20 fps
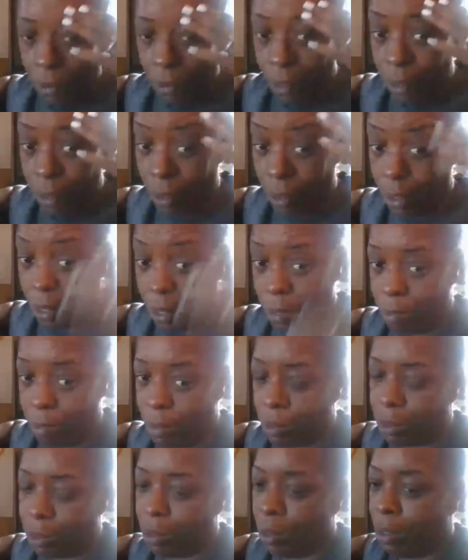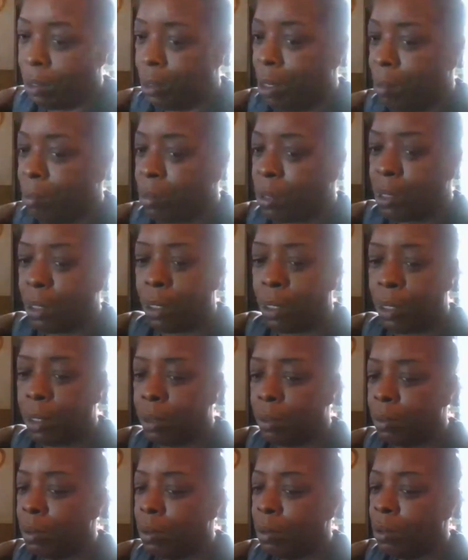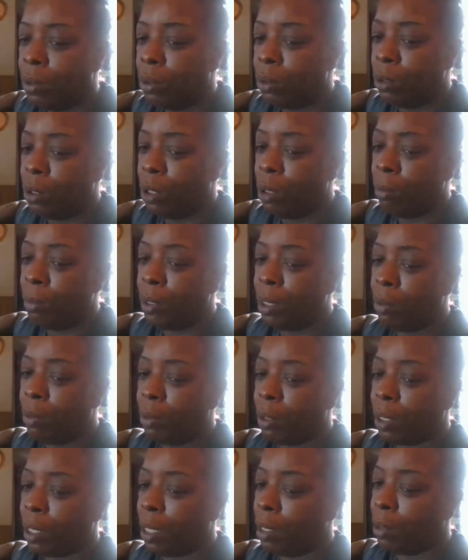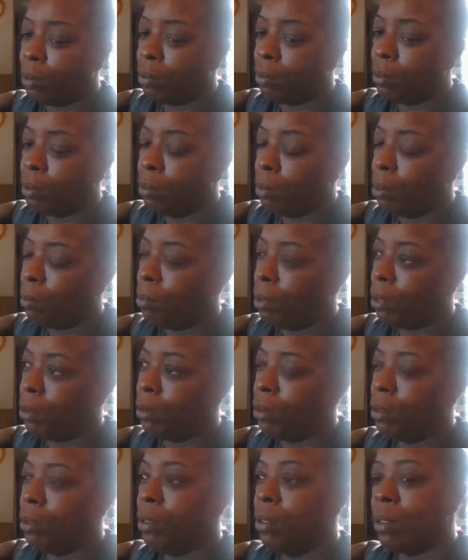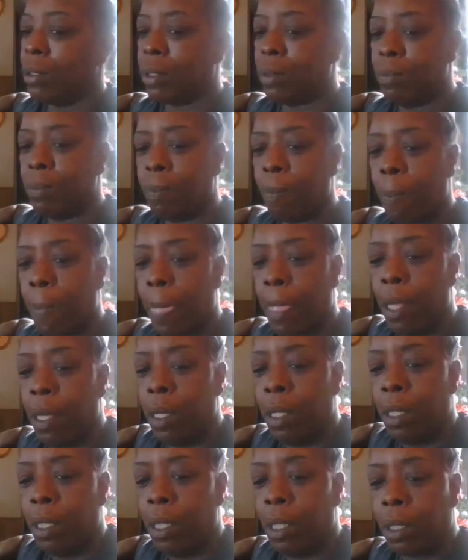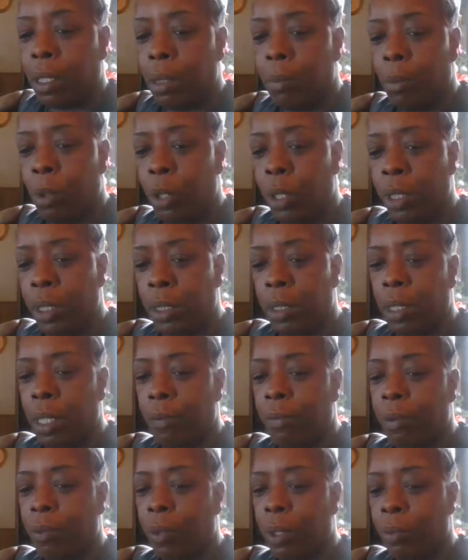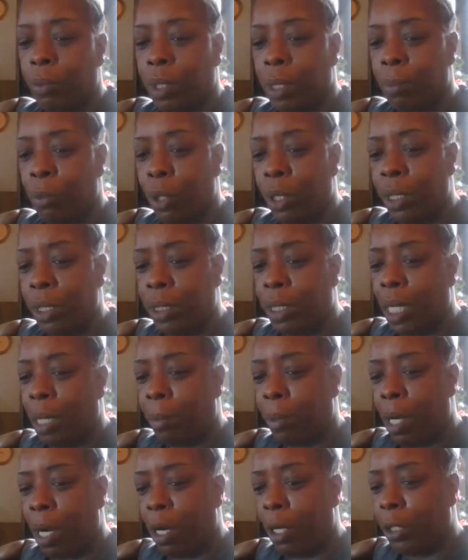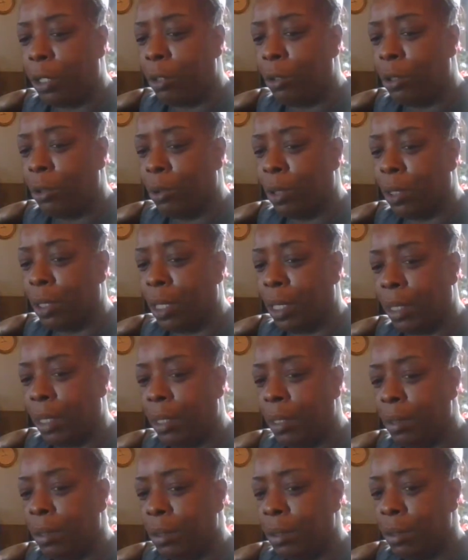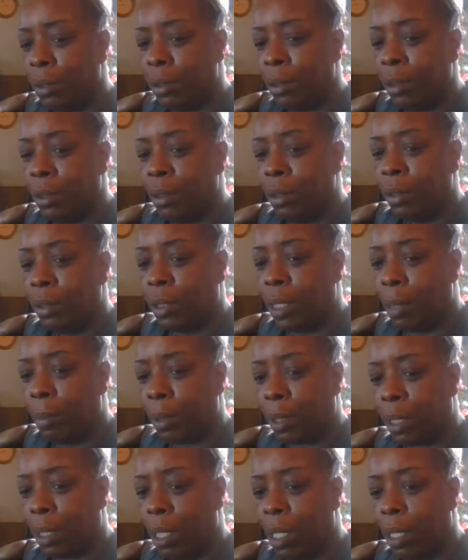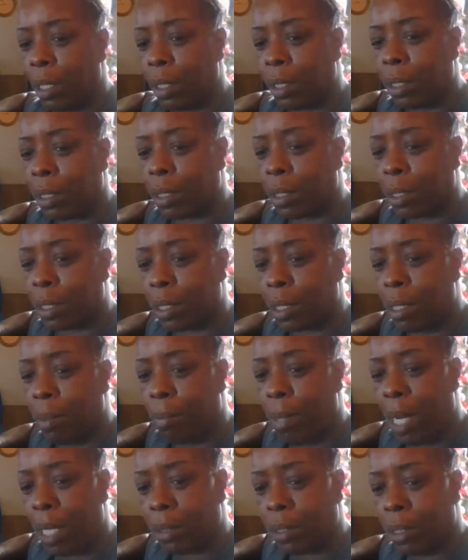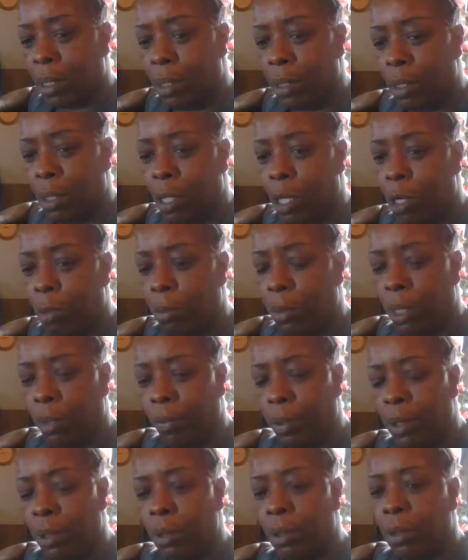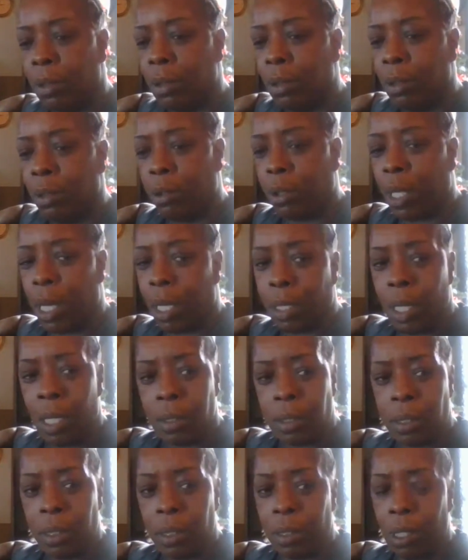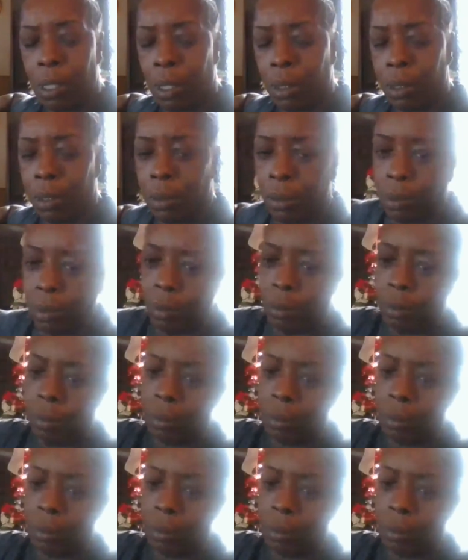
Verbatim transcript: I look a hot mess, y'all. I'm sorry. Normally I would have got a little bit better than this. Good morning, everyone. Good morning, Deborah. How are you doing, honey? Deborah uh, Kabasa, Home Living. You got content, darling?